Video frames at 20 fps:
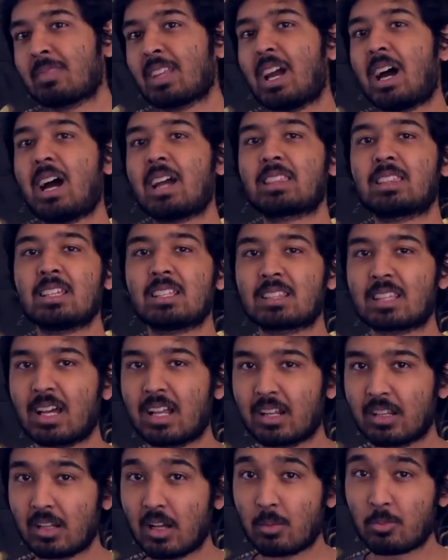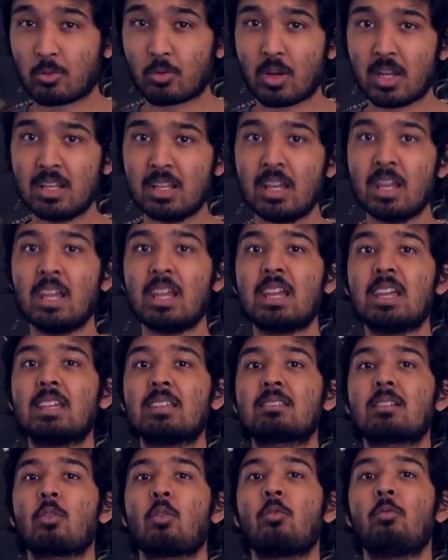I think that an upgrade
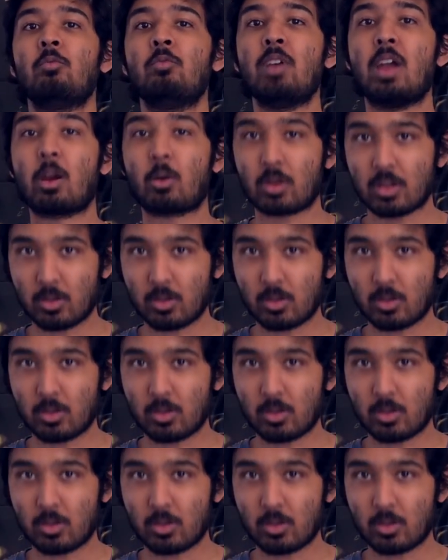is very